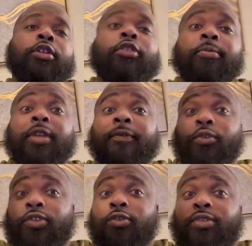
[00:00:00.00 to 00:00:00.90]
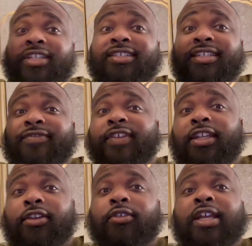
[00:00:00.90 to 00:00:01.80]
quick, man, if you tune into this
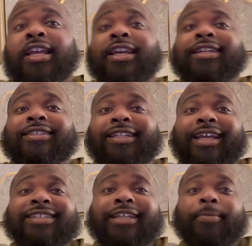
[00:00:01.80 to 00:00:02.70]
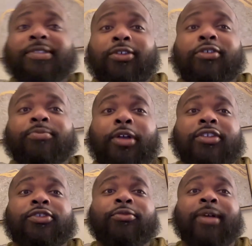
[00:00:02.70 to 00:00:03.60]
video, today's episode is
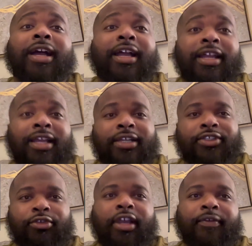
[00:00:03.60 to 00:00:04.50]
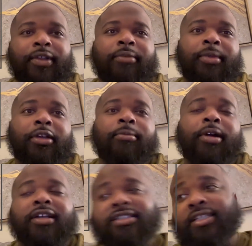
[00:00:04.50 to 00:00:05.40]
brought to you by Traveling
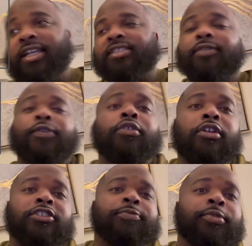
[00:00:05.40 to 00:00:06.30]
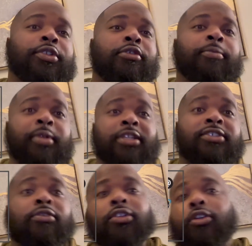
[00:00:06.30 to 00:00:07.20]
Mailbox. Yes, if you're an entrepreneur,
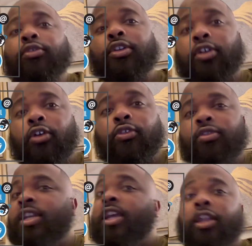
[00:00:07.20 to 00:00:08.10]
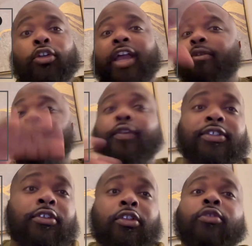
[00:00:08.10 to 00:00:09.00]
business owner, on the go, don't have a
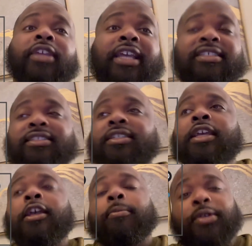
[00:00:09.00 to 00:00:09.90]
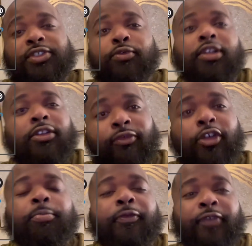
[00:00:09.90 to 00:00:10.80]
physical location, but you want to look
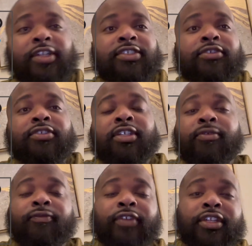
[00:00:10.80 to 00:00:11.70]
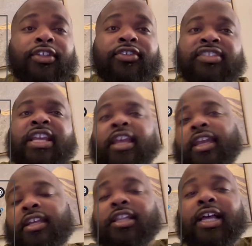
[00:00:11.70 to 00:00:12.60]
real professional to vendors
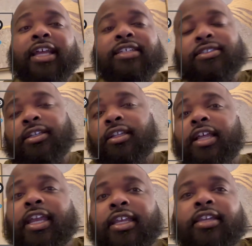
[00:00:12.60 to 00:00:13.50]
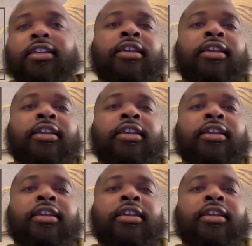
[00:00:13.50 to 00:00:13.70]
and clients alike,